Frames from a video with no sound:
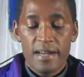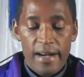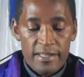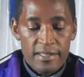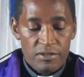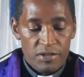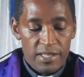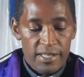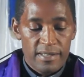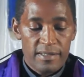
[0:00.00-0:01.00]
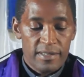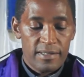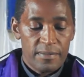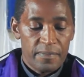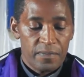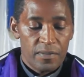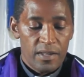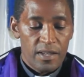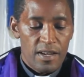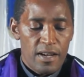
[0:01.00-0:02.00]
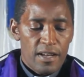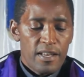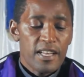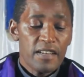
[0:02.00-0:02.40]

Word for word: as Christians. He